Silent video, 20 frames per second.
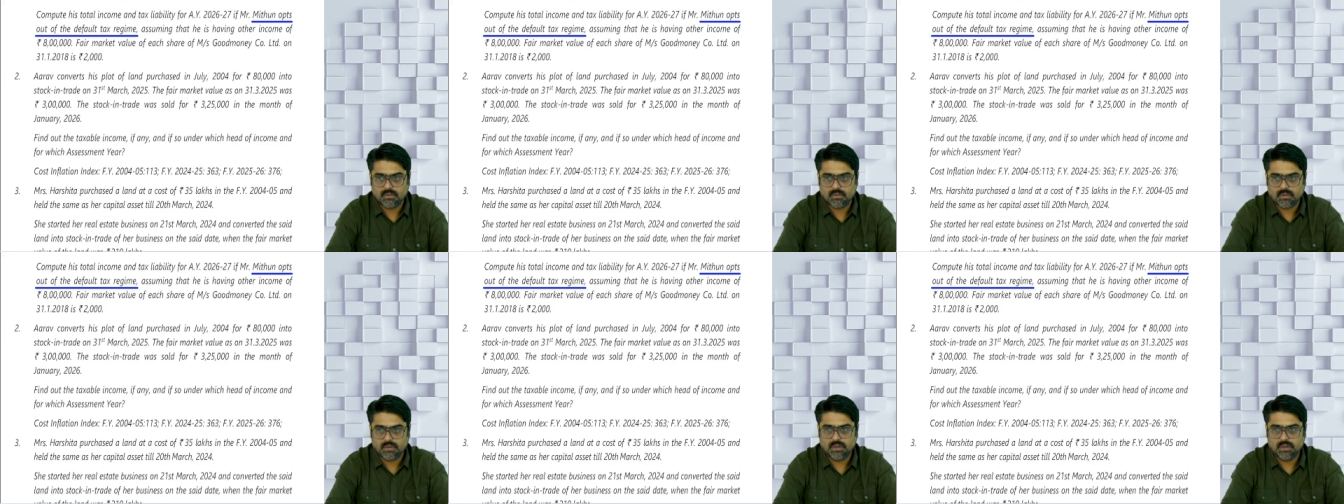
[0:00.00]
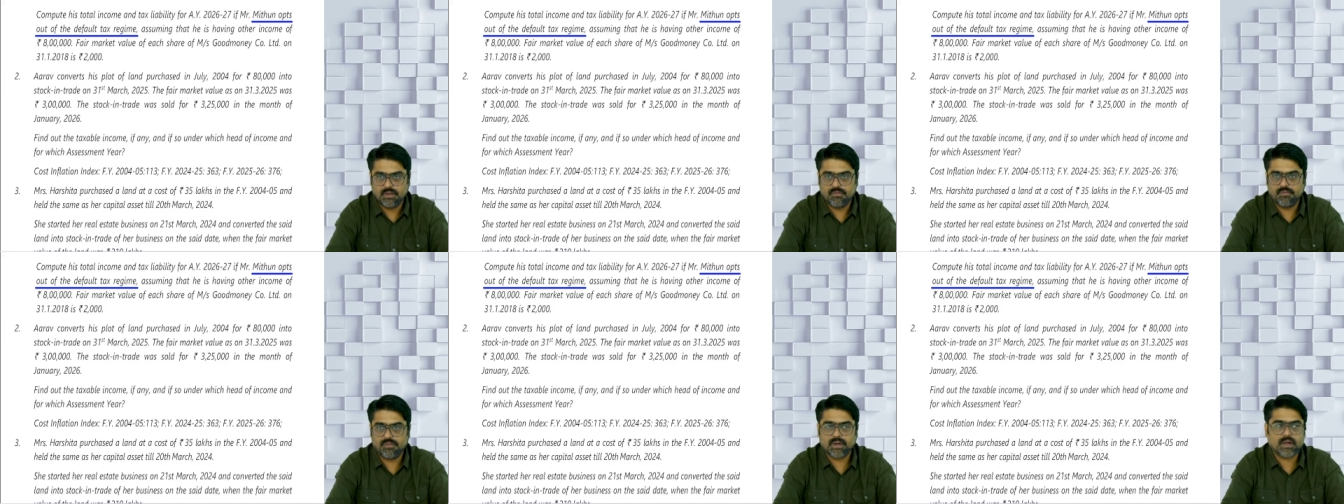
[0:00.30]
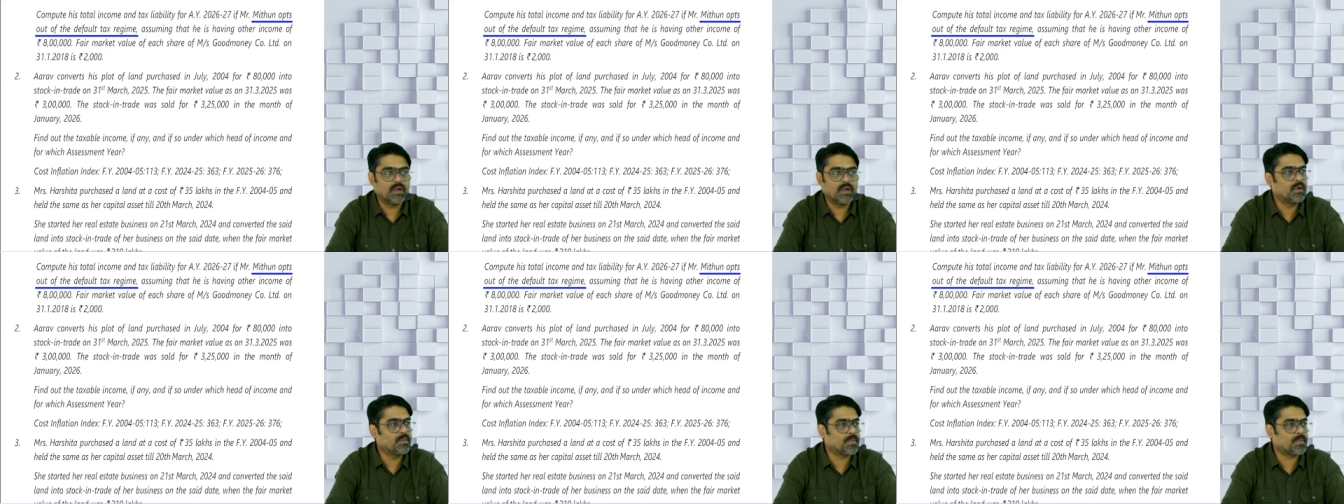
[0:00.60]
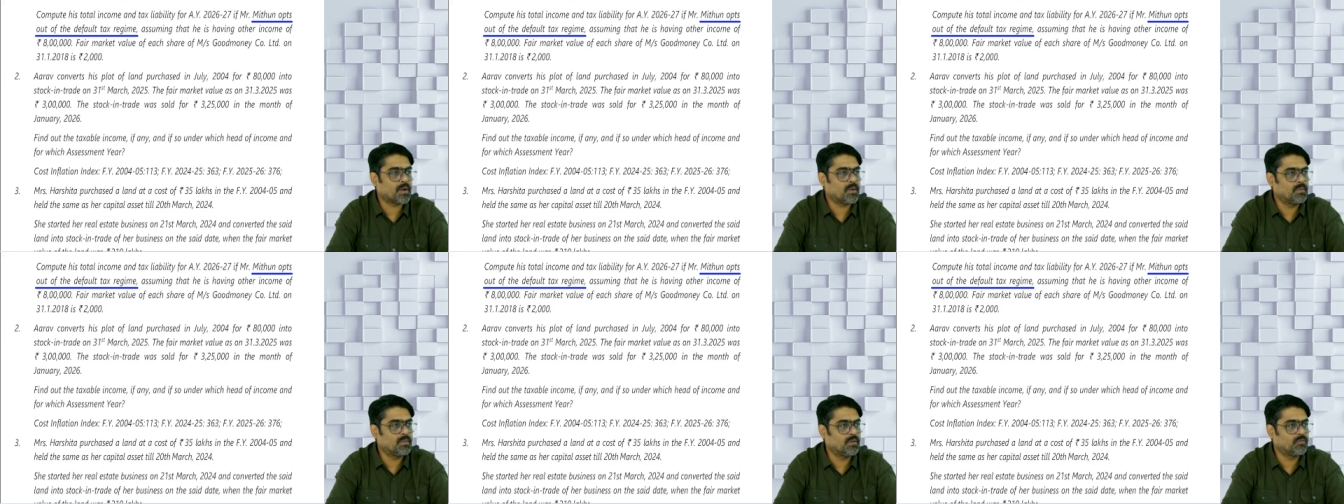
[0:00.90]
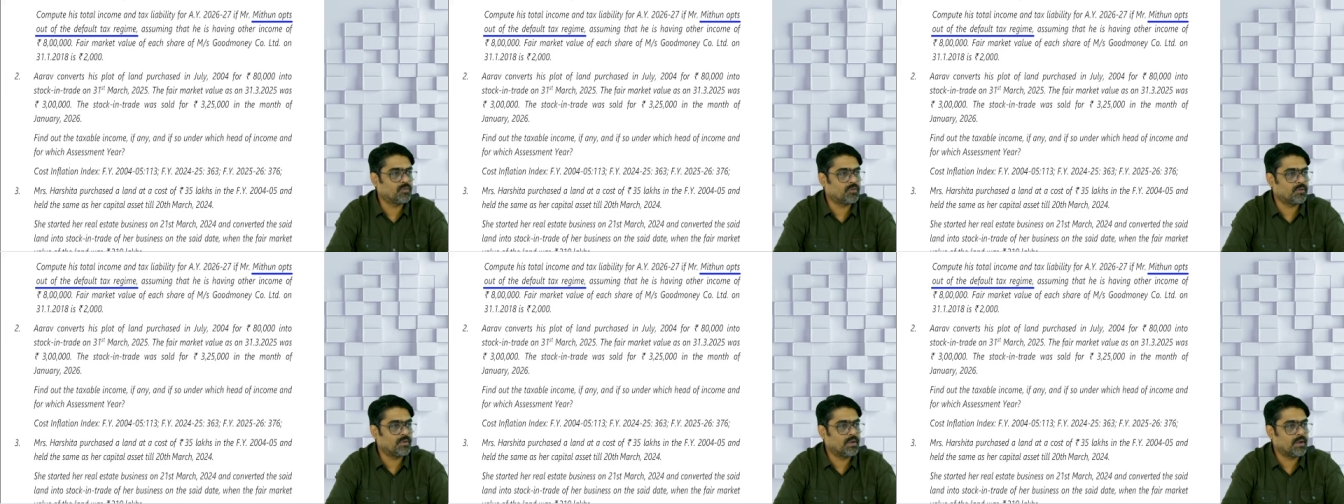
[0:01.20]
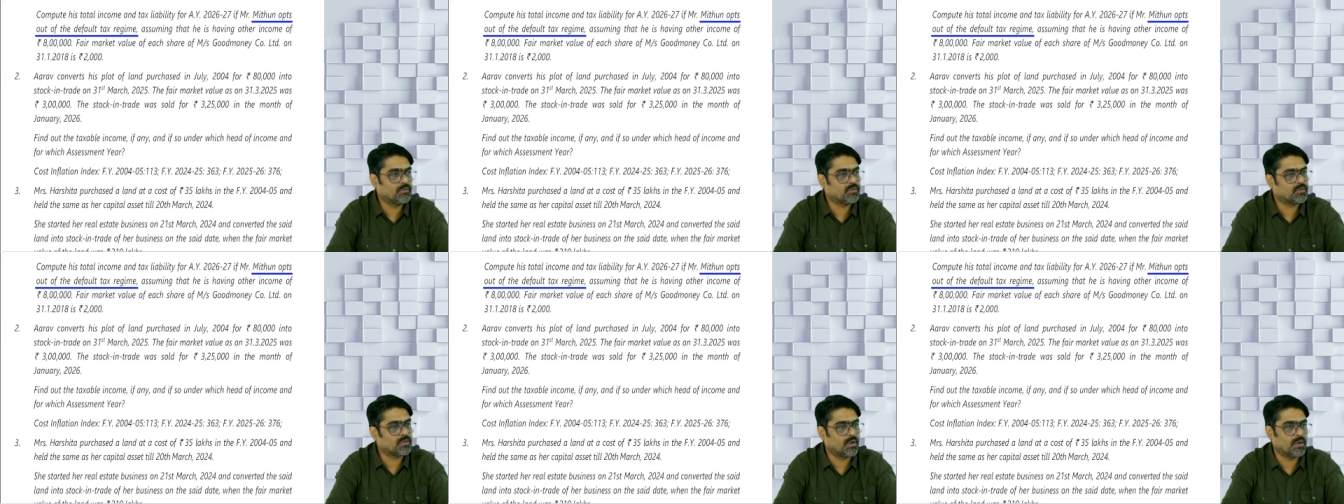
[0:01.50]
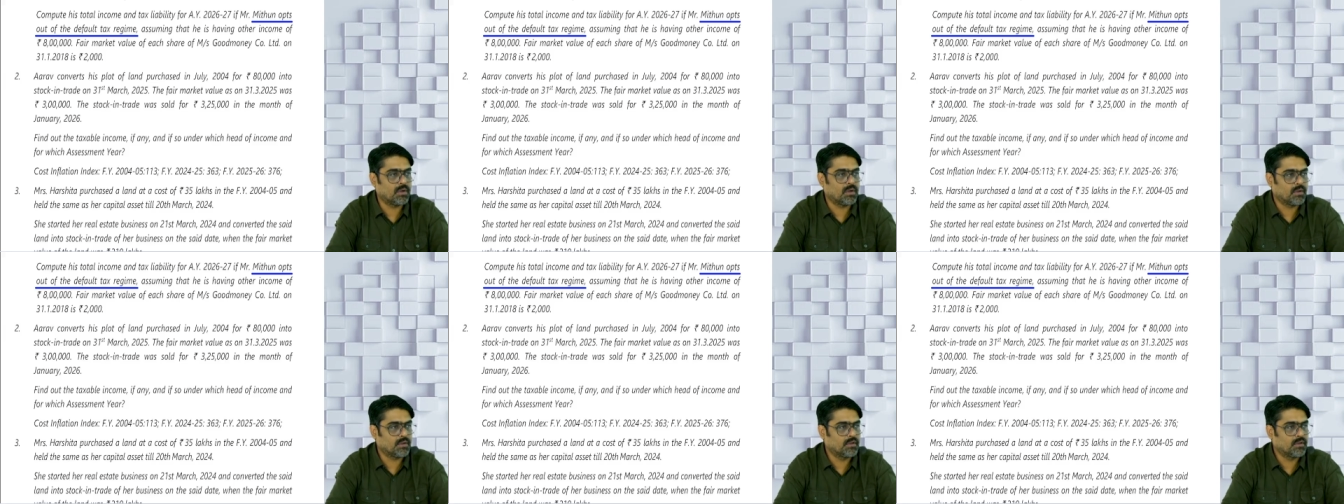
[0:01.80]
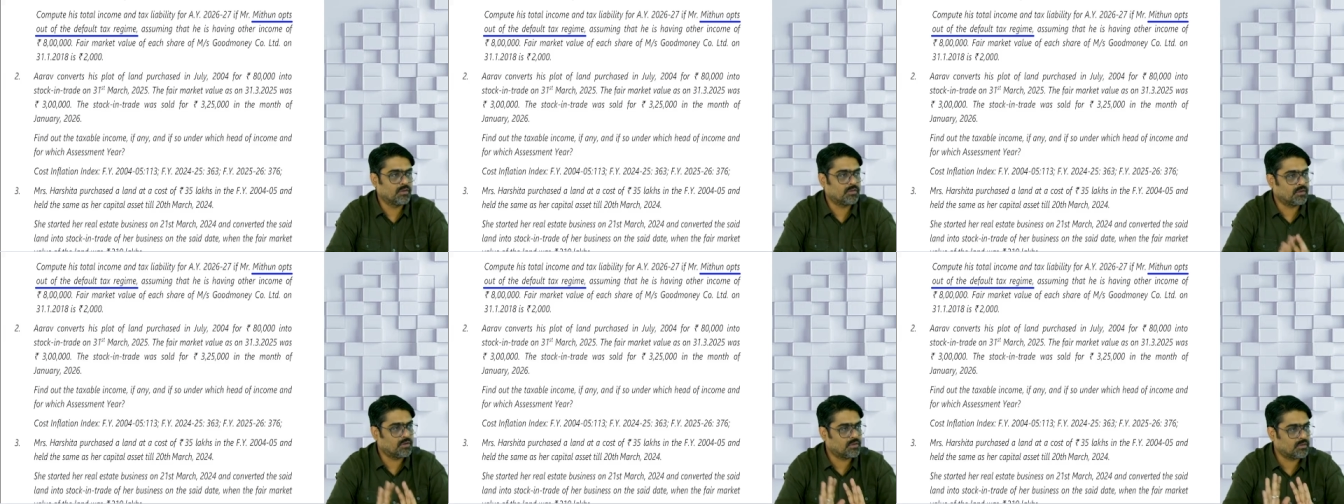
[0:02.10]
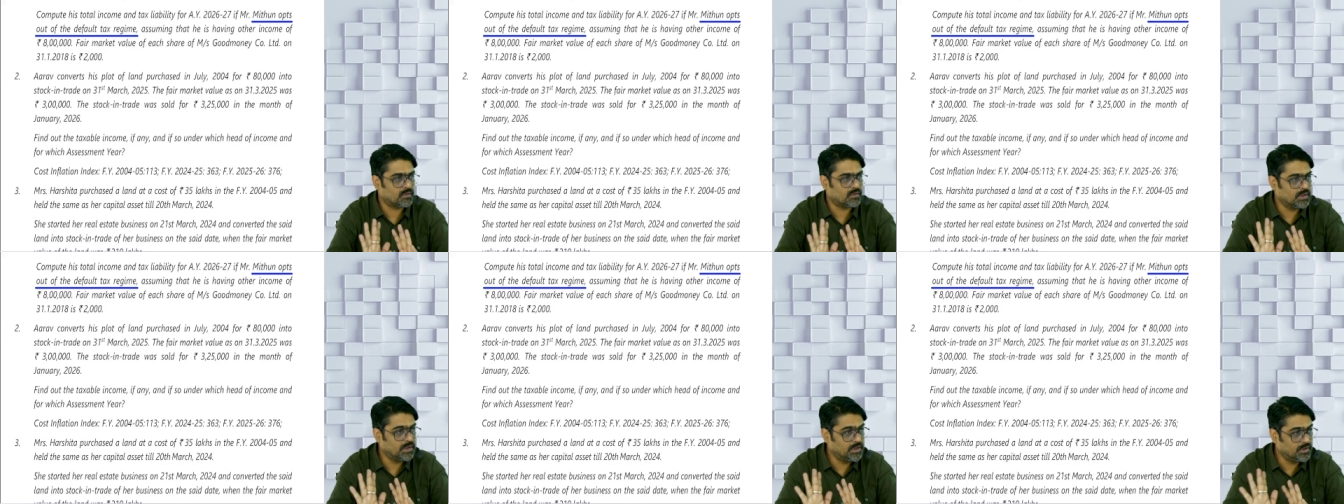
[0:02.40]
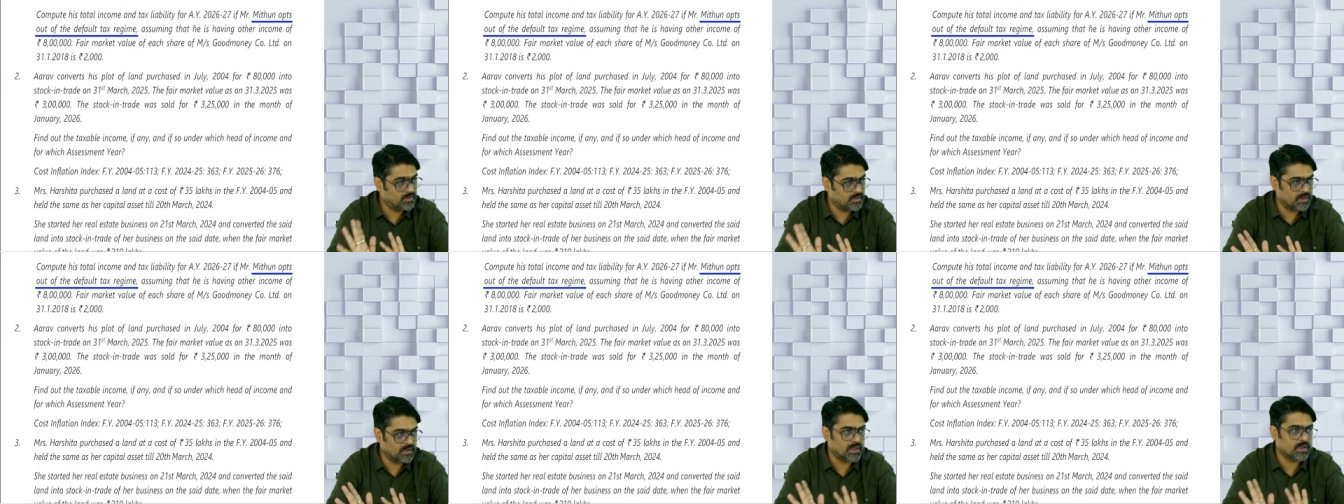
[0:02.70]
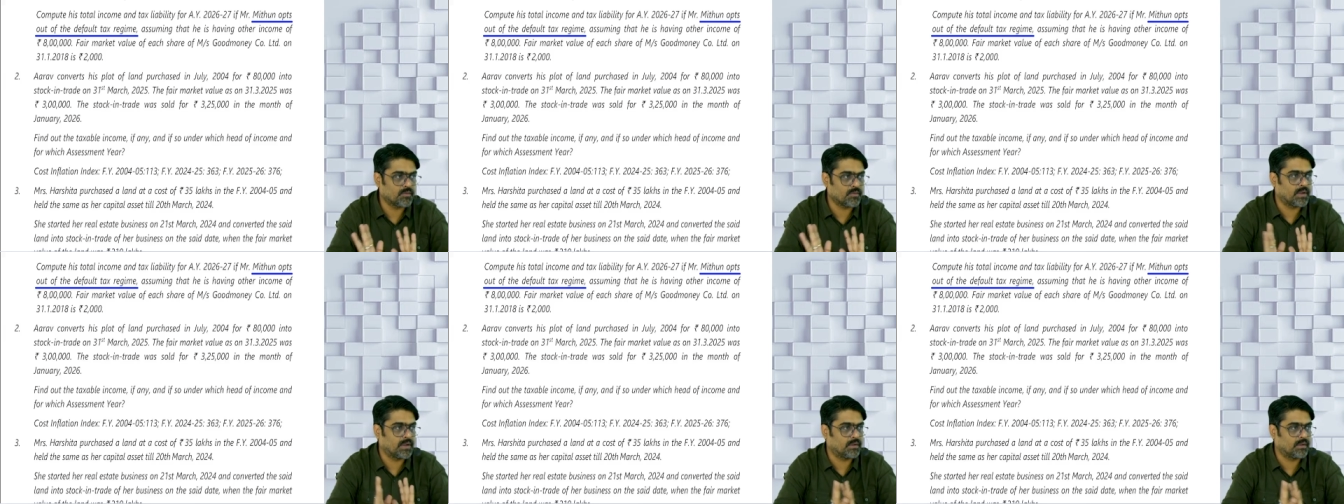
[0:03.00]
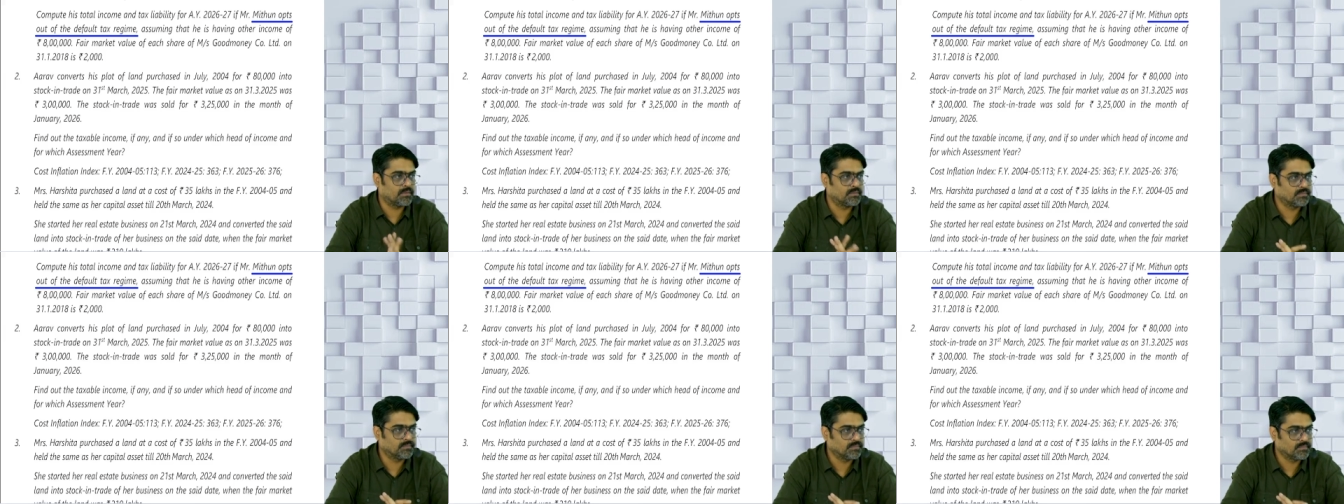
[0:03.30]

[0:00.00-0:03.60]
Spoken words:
Difficult problems we have solved. This is easier one.